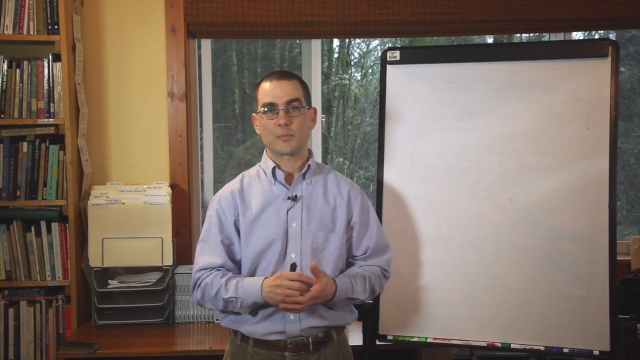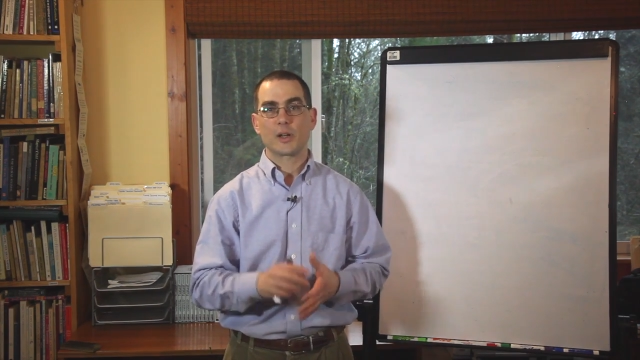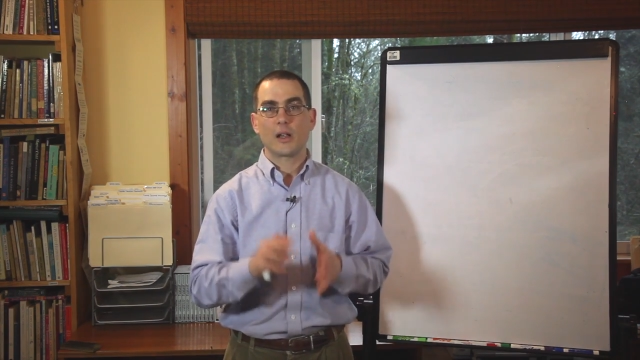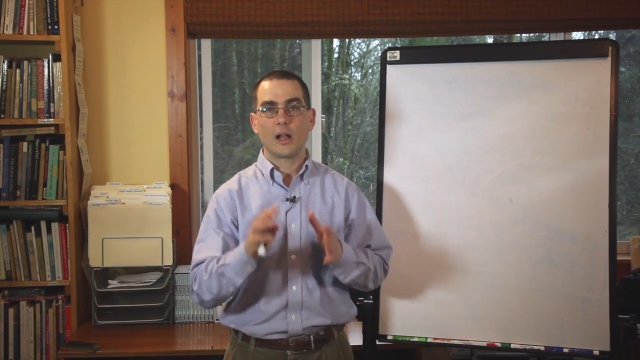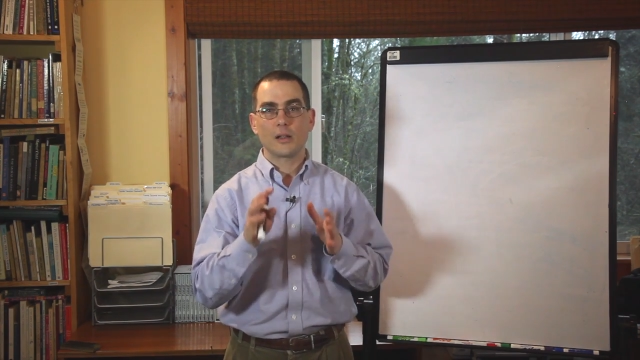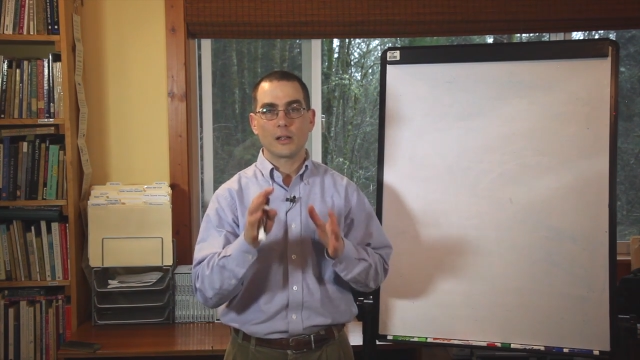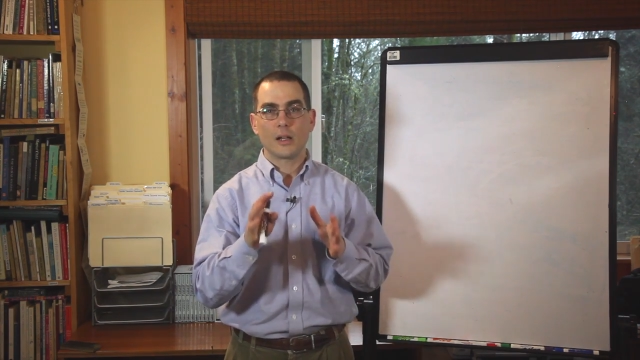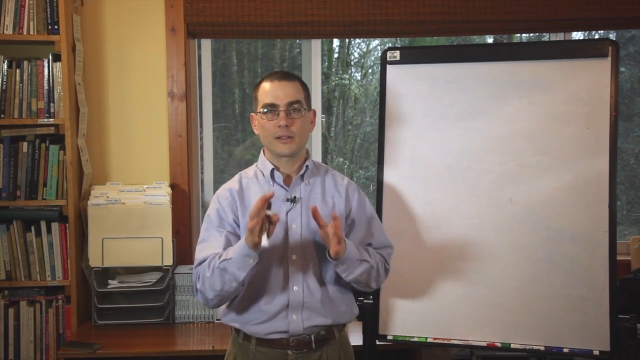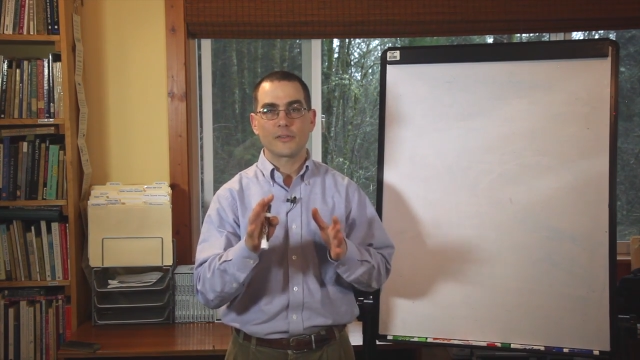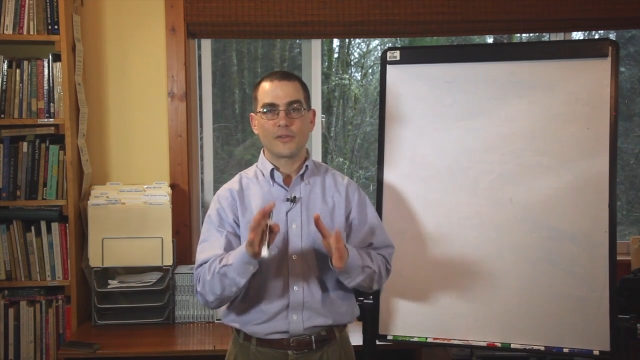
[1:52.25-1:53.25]
But
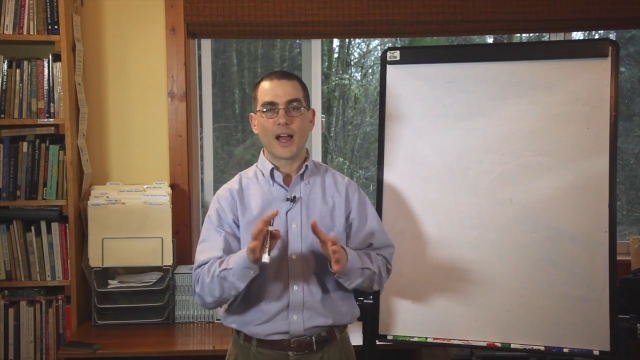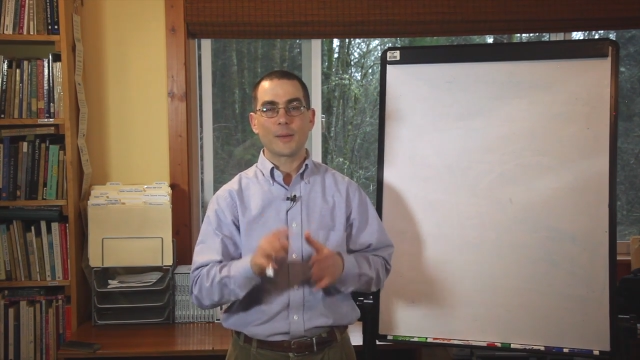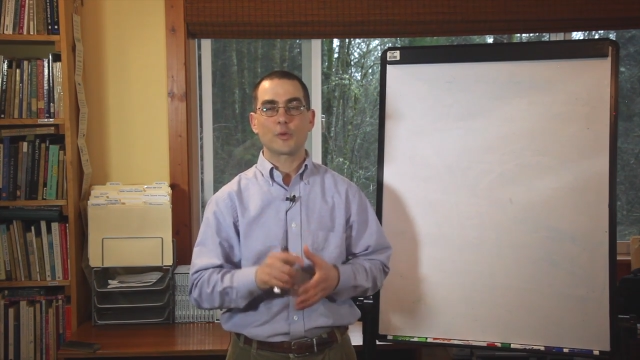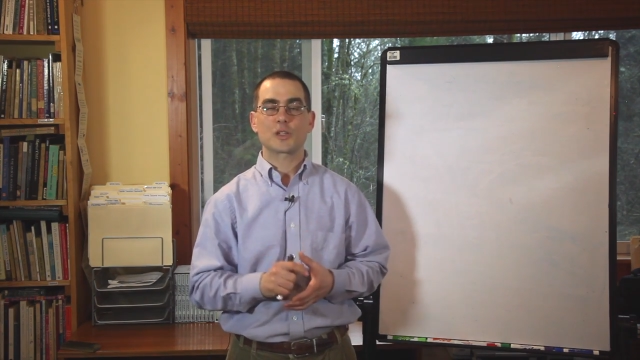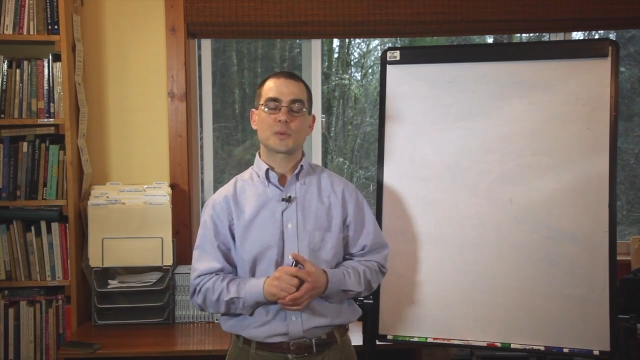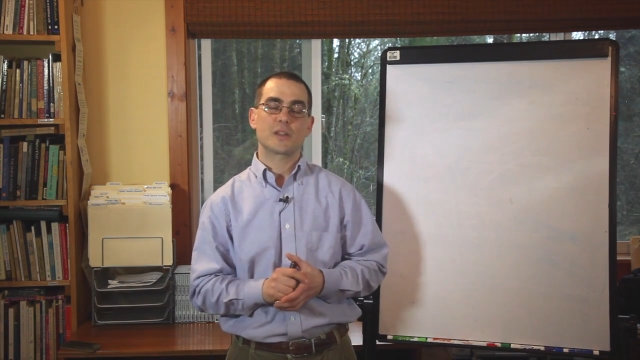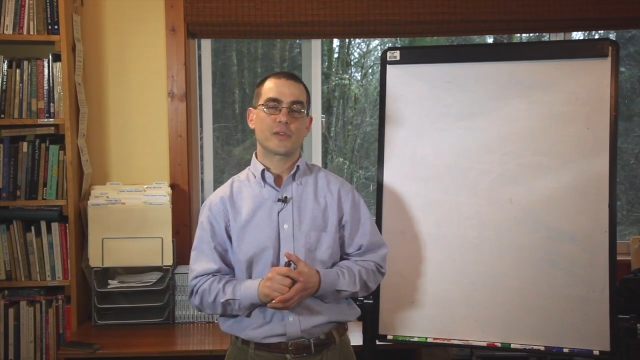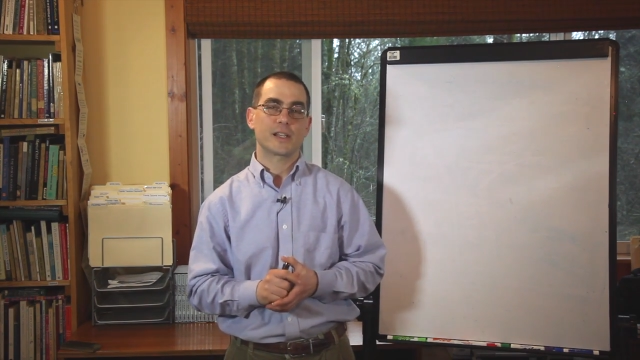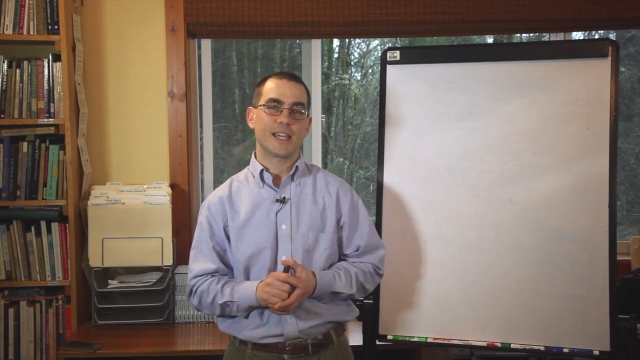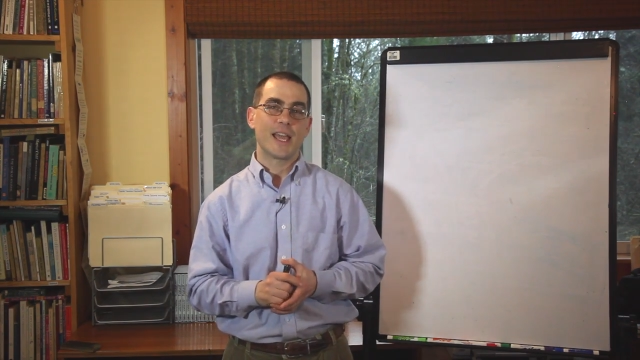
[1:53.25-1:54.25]
I'll define more
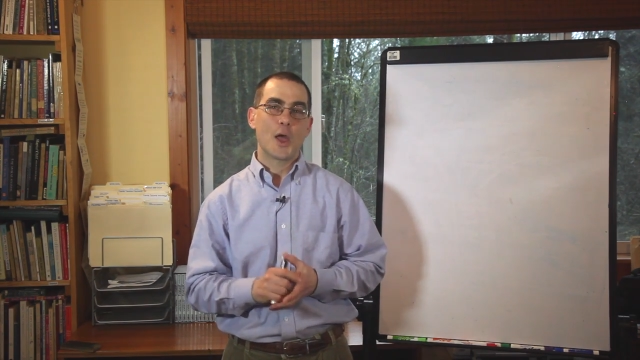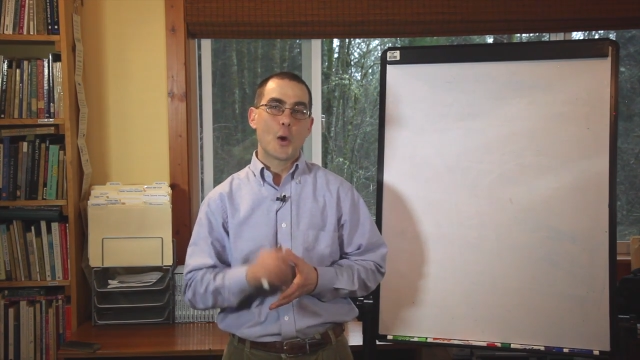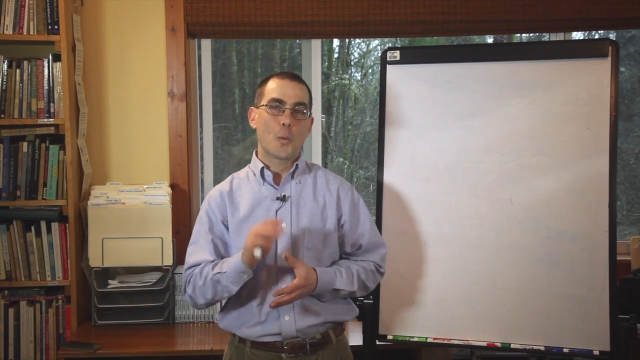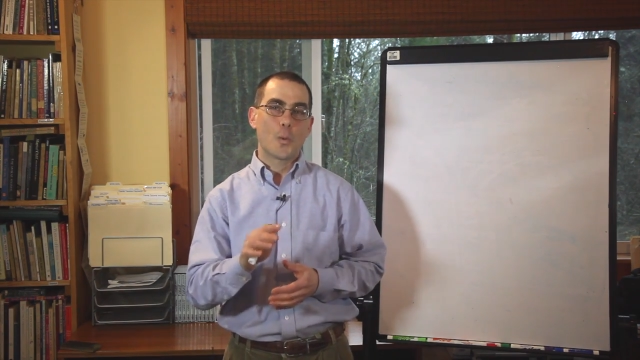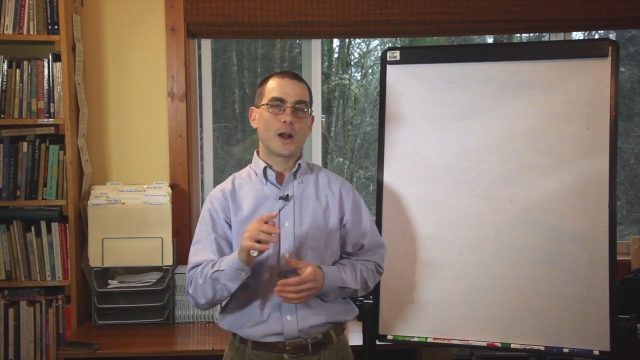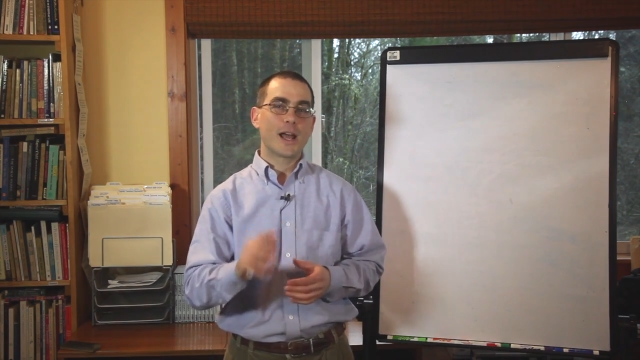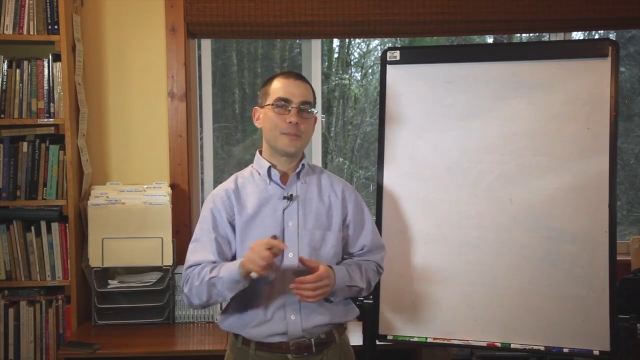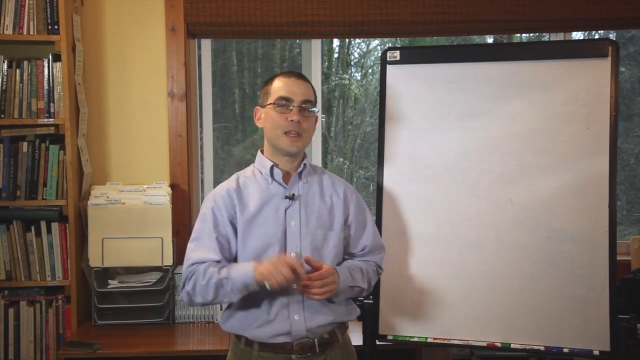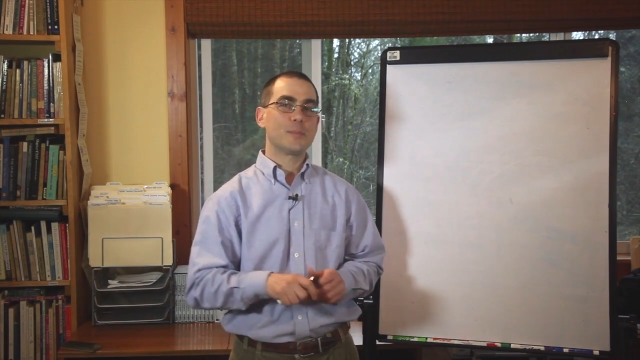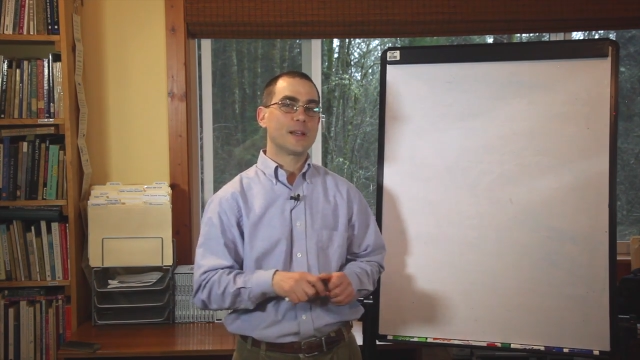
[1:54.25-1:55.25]
specifically what I
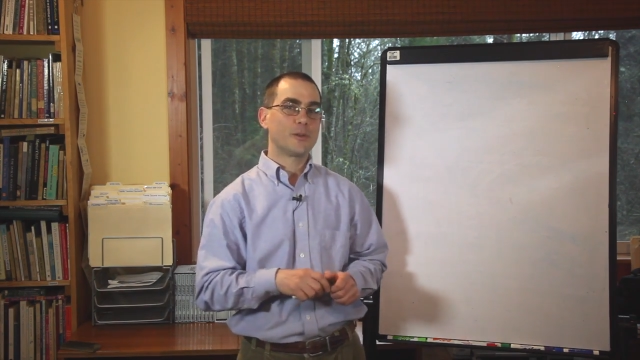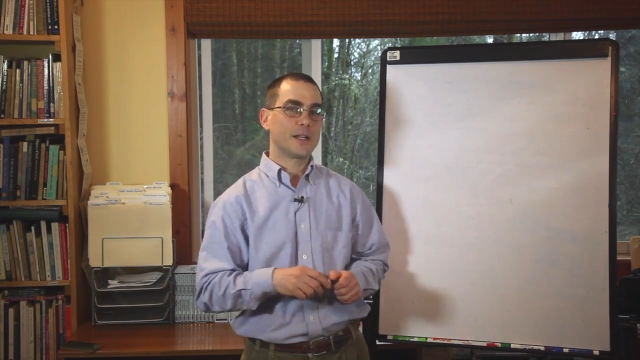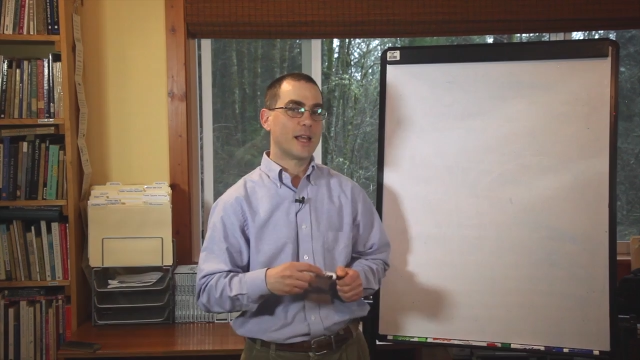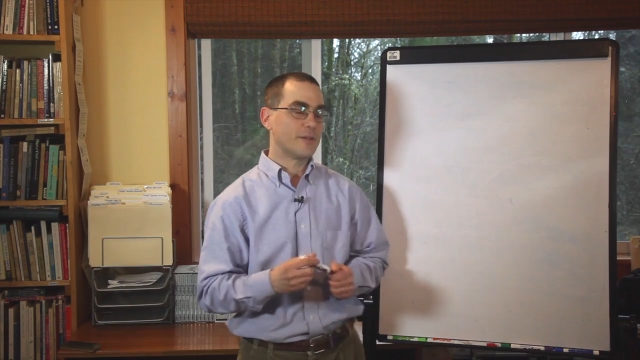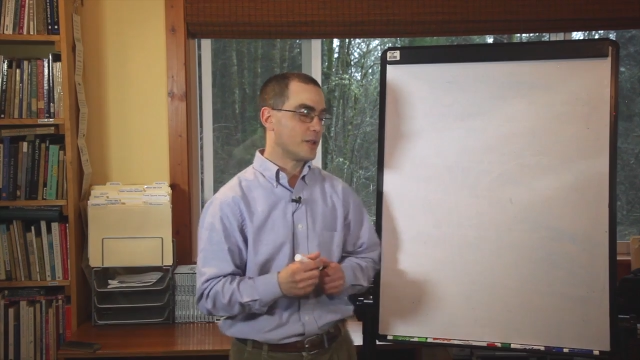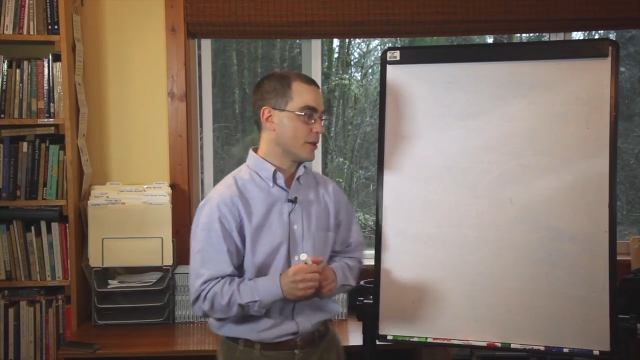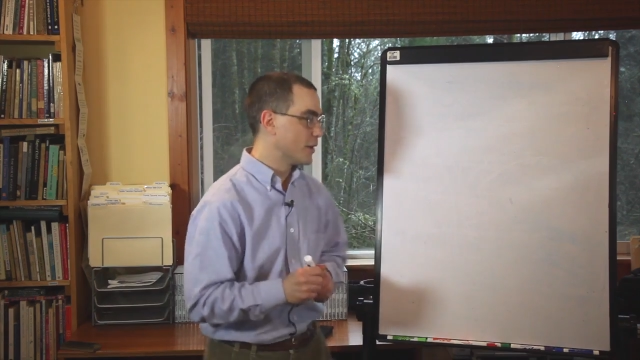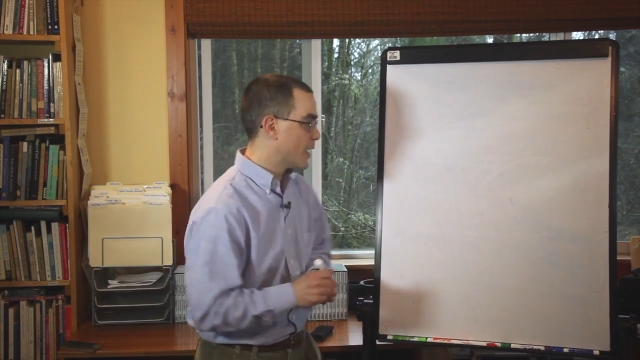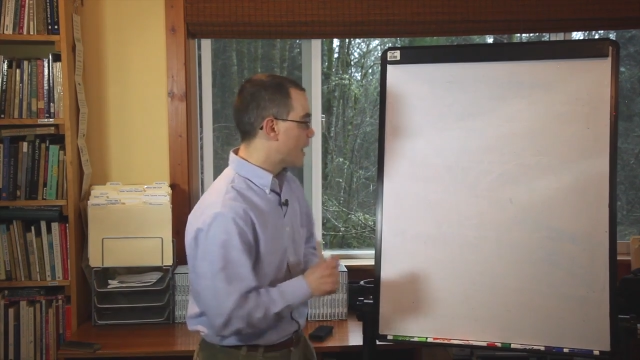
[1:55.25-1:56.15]
mean by right livelihood.